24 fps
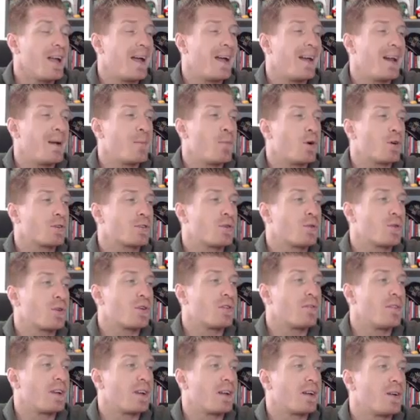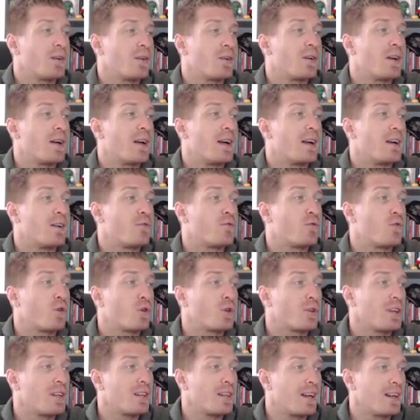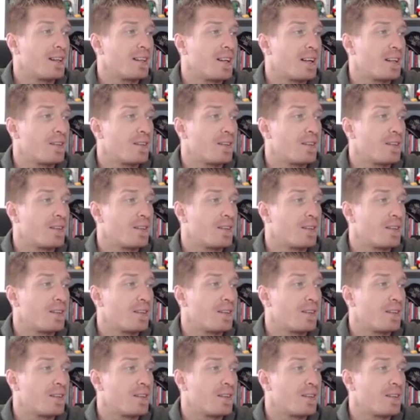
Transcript: And I'm also giving you 49